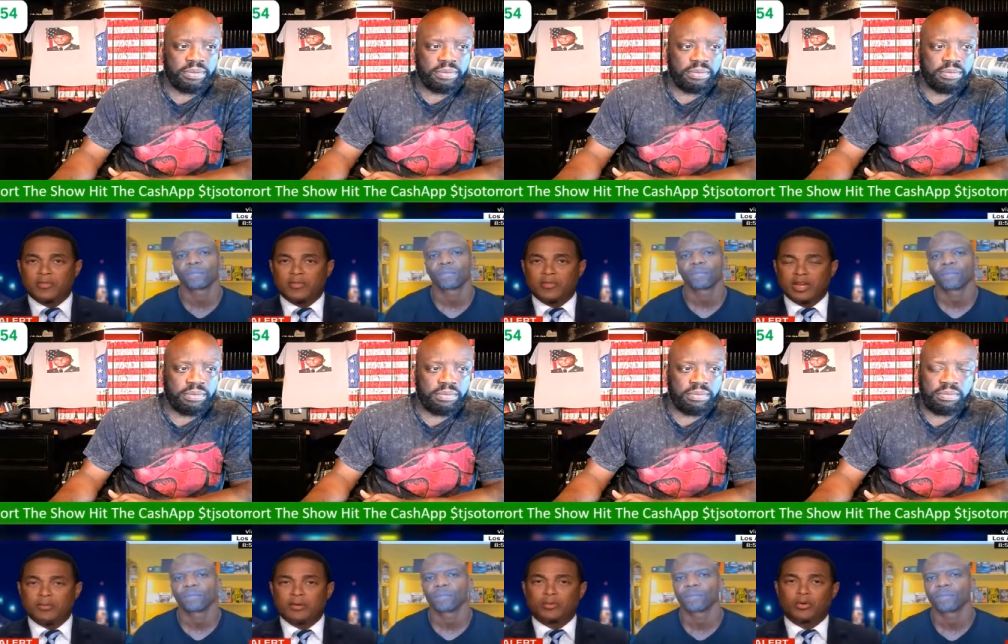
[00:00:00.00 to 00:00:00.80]

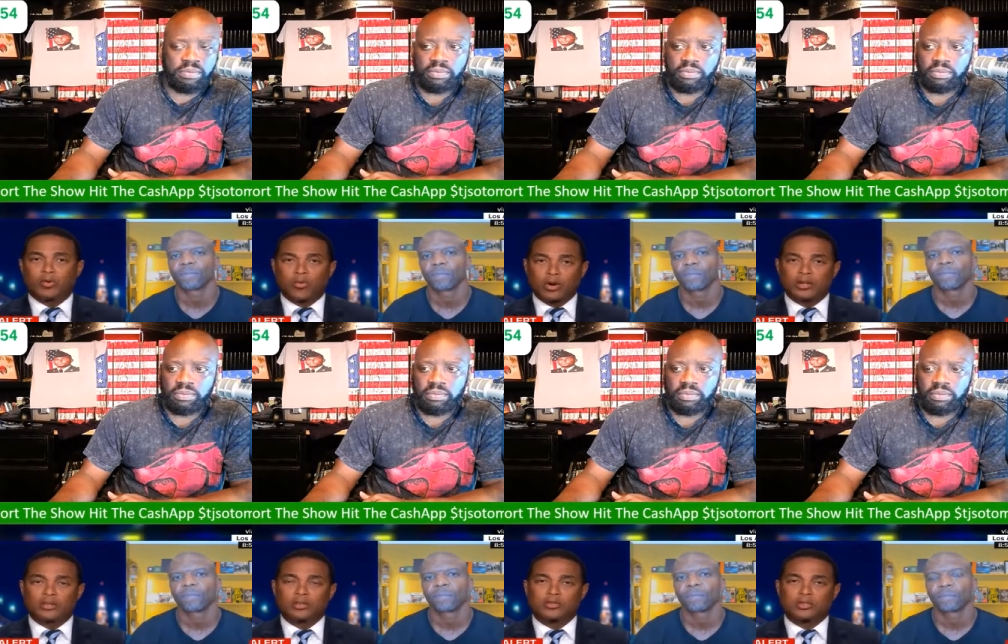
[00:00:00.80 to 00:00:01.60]
Speaker 1: Many people who are
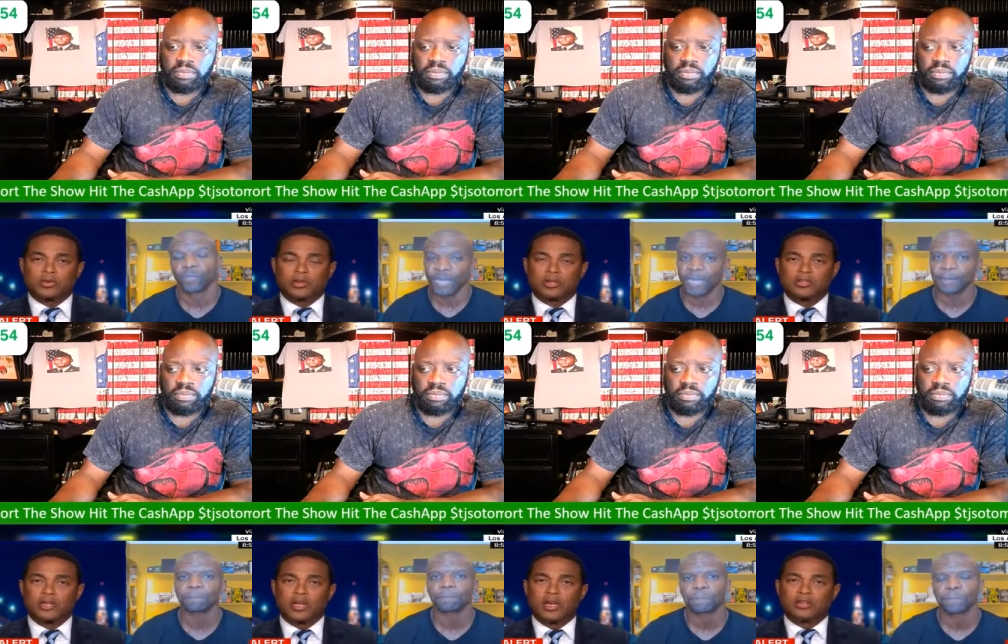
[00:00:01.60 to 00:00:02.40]
working in those
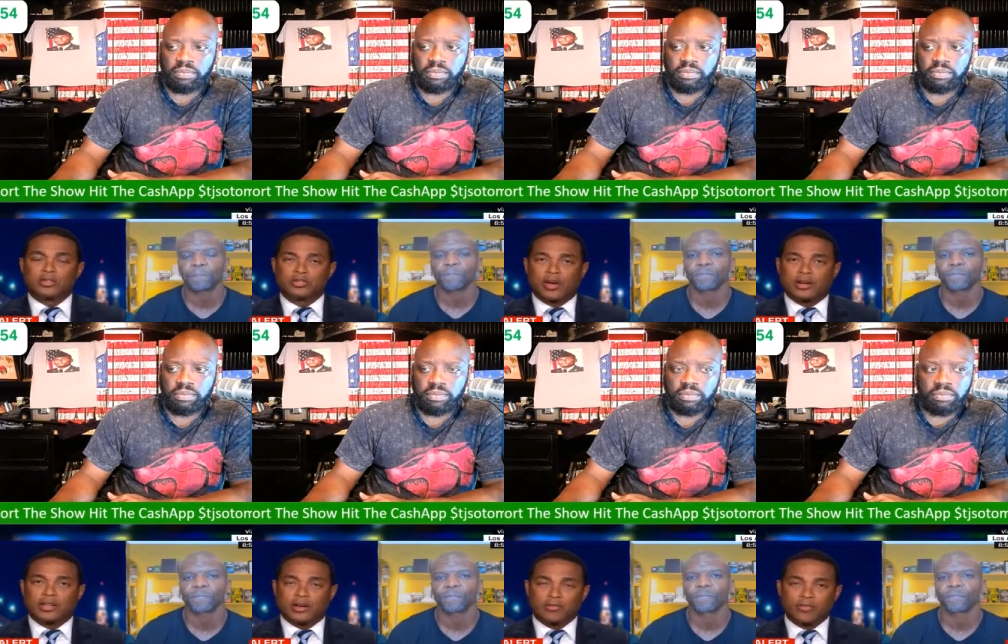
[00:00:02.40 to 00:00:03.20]
communities to try
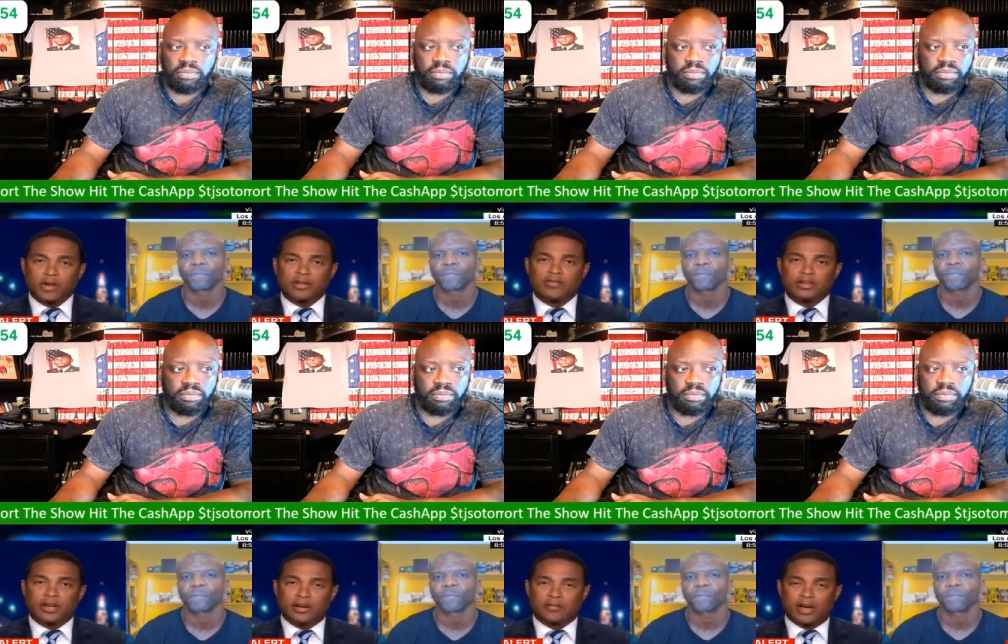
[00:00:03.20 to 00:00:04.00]
to get rid of the
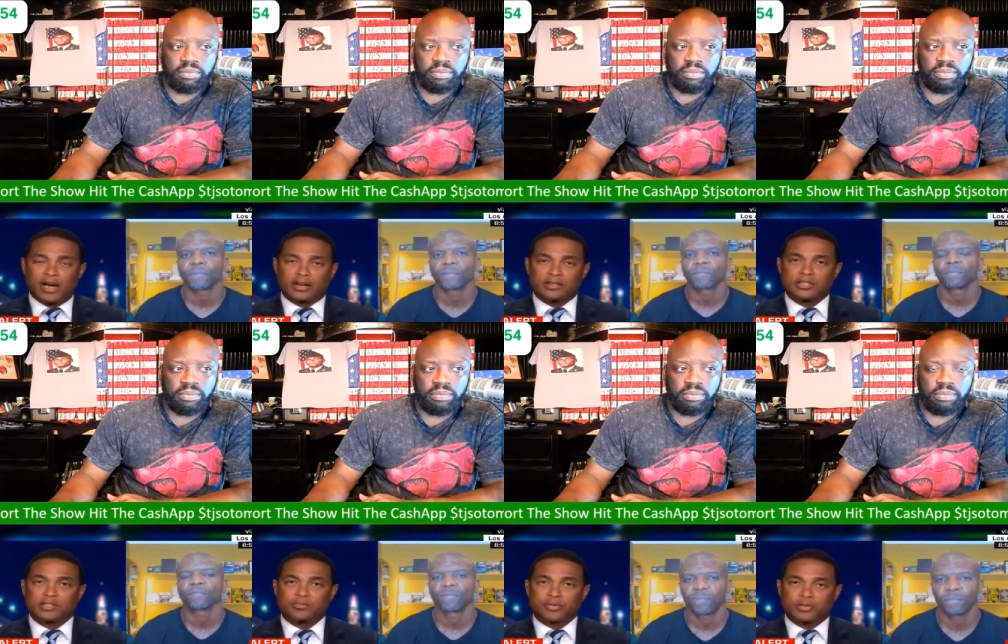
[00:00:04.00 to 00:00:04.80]
gun violence,
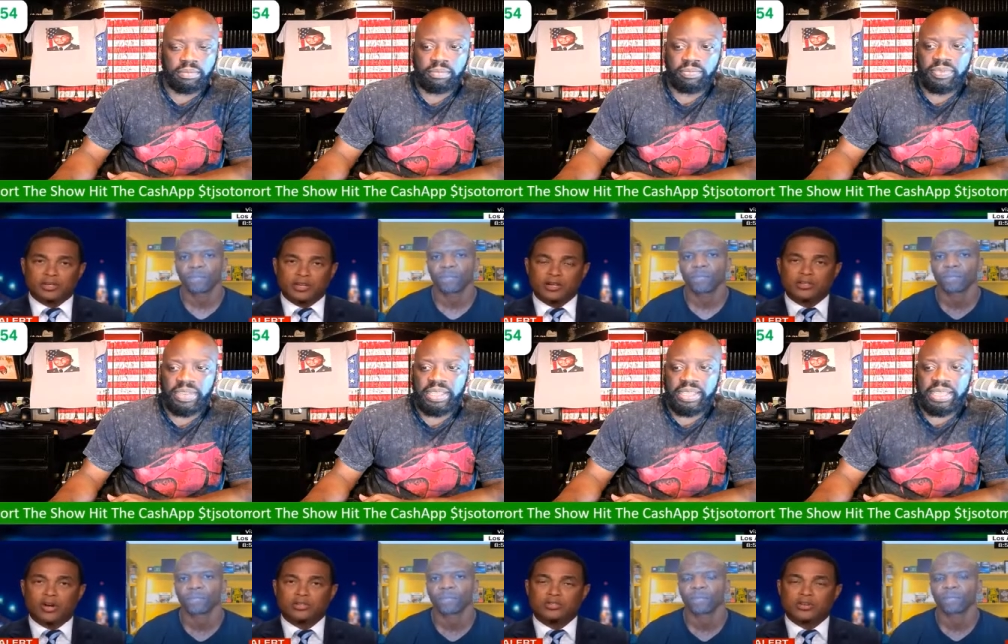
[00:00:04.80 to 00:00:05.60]
is the gun
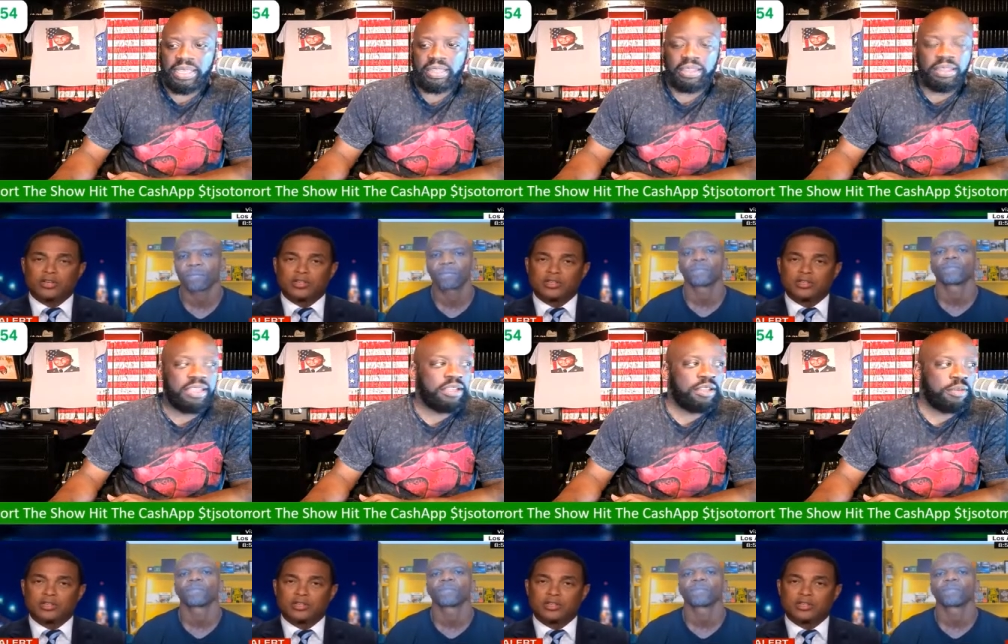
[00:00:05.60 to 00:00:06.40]
culture in
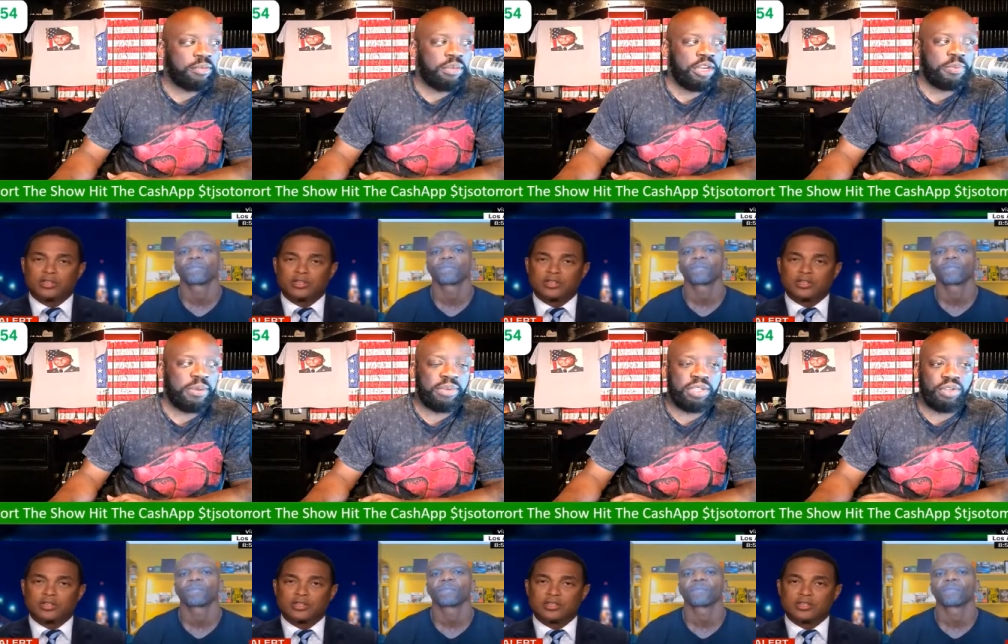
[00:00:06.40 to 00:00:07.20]
Speaker 2: the many
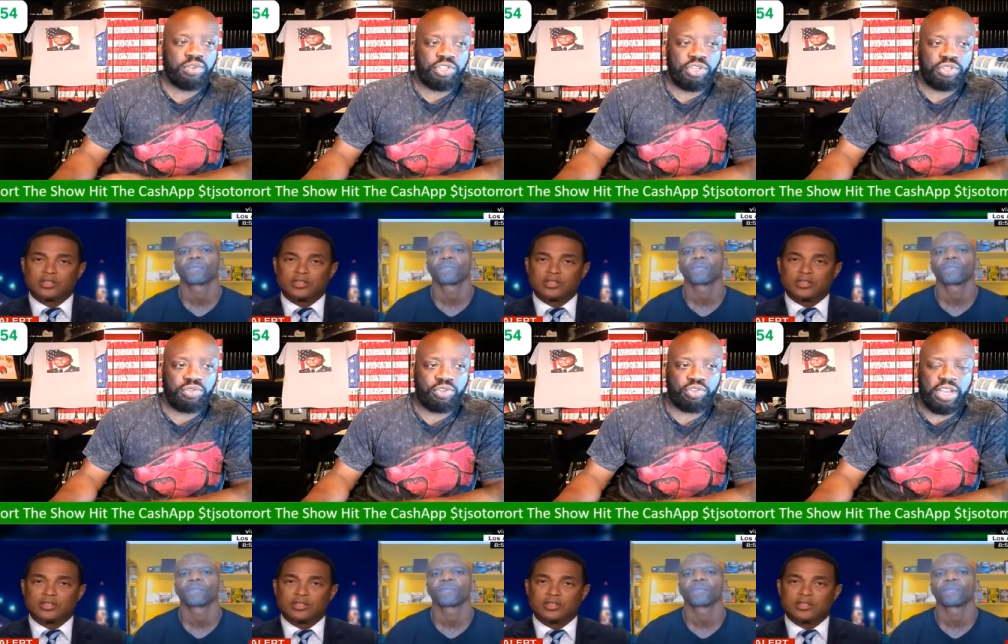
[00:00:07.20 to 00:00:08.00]
people in those cities
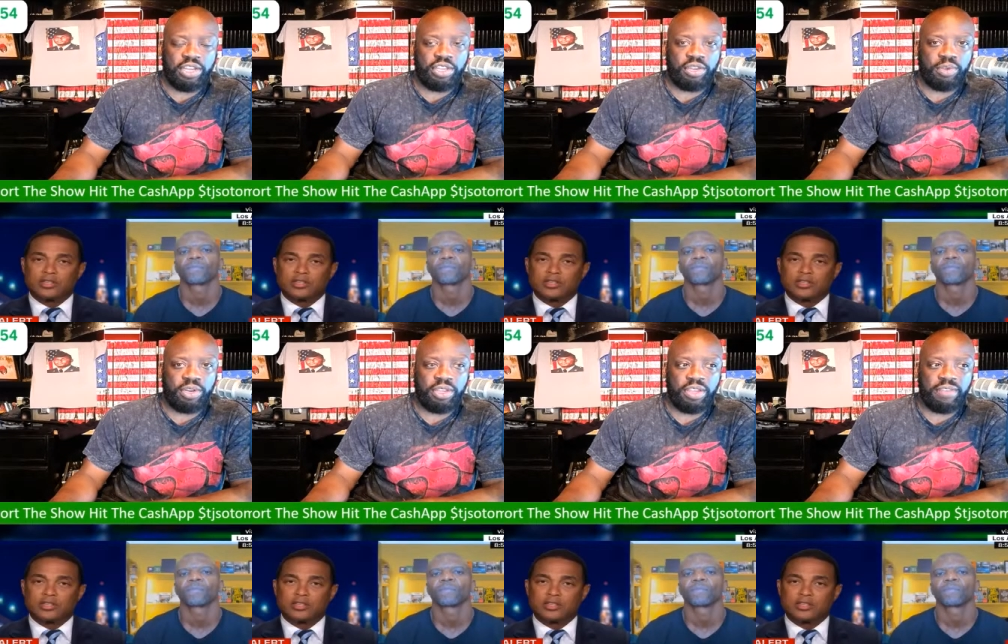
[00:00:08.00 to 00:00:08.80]
who are trying to get
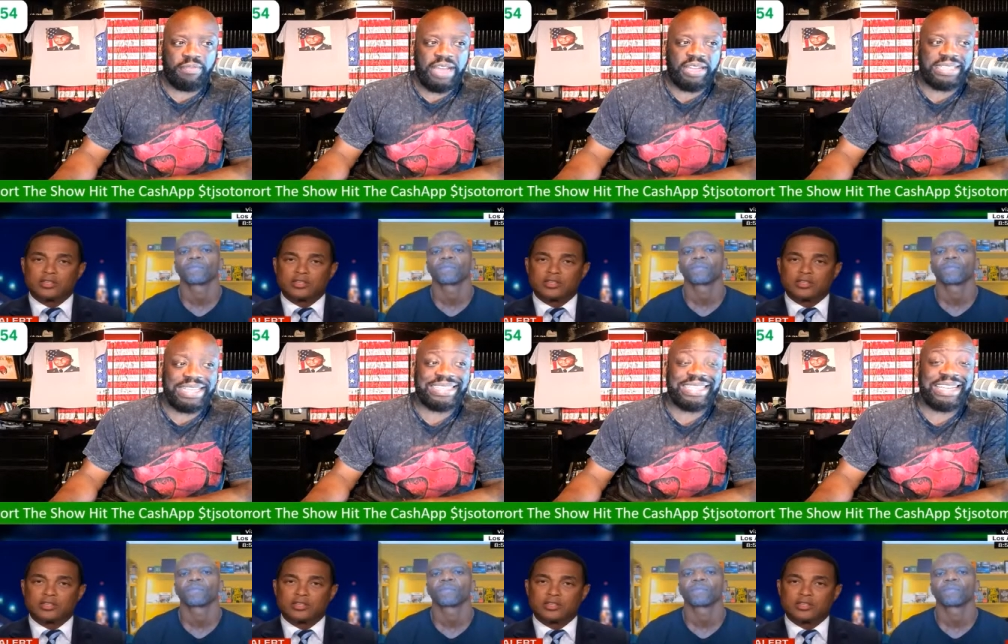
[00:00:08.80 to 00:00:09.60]
rid of the gun violence.
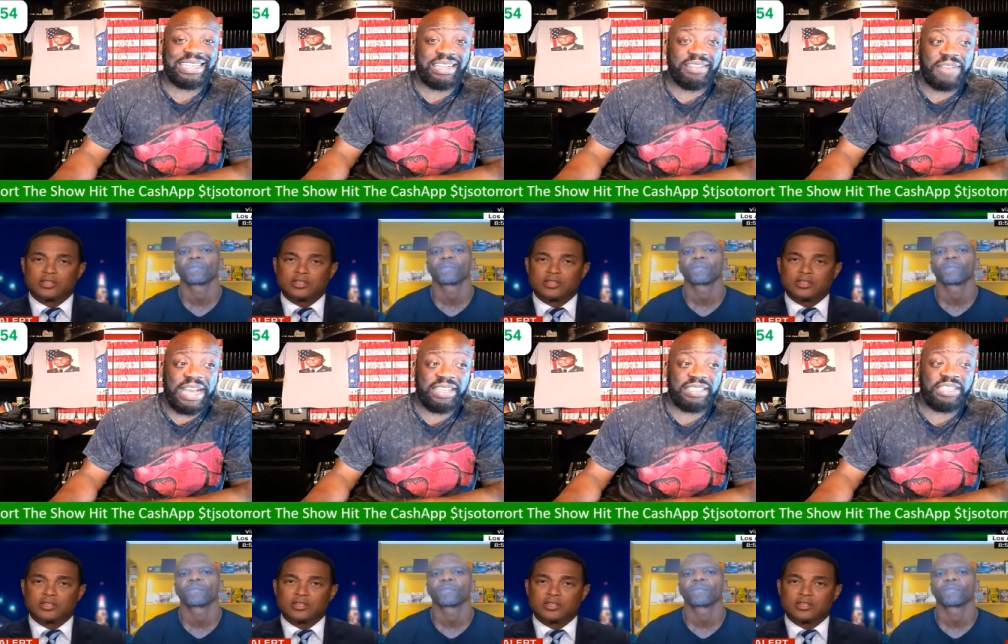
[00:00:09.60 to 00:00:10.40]
And it's not gun
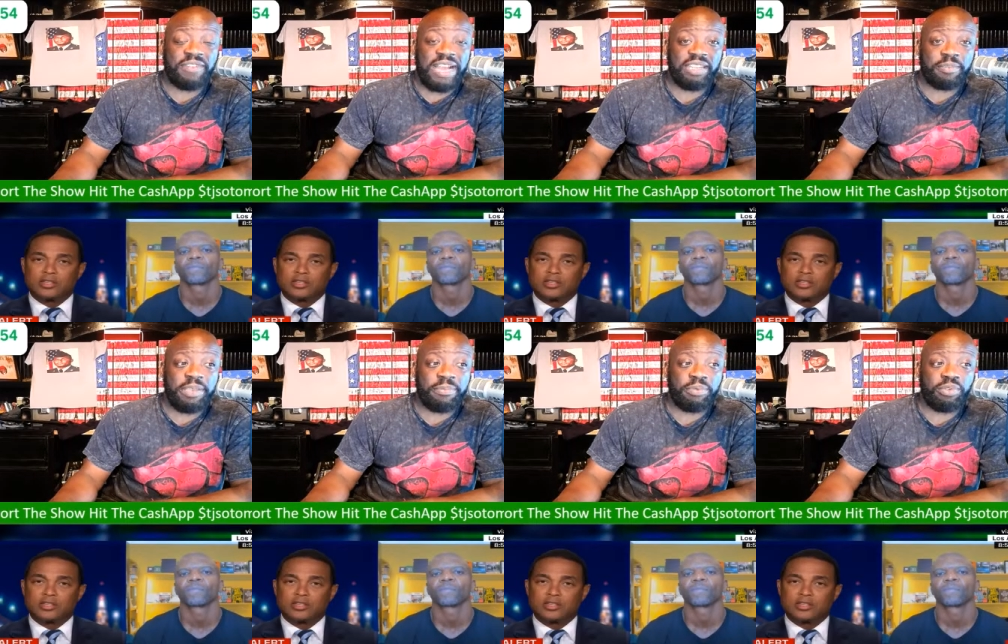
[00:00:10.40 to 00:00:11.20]
violence, it's violent
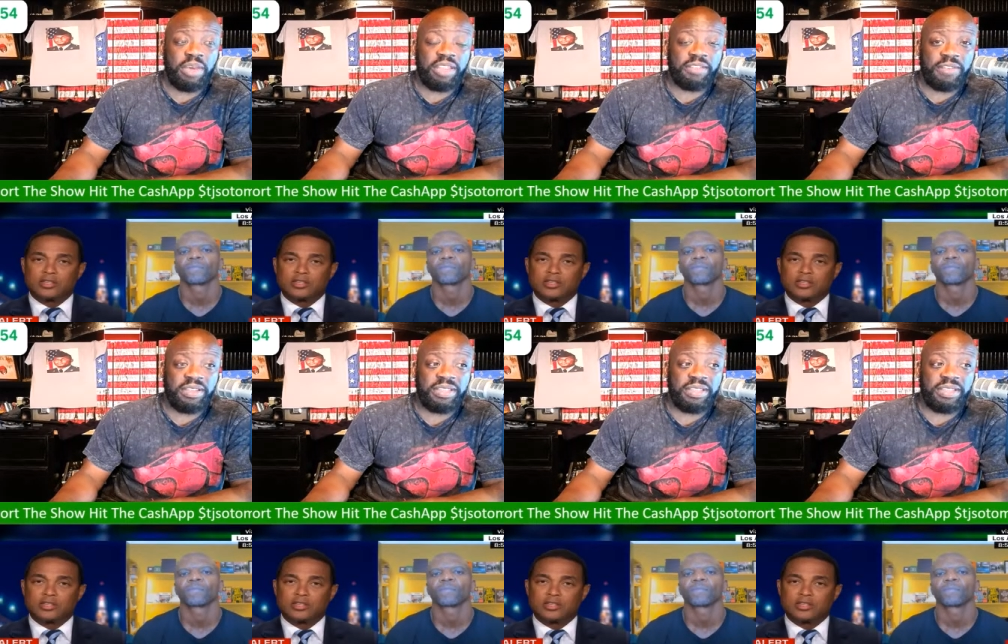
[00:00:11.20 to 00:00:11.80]
people, you motherfucker.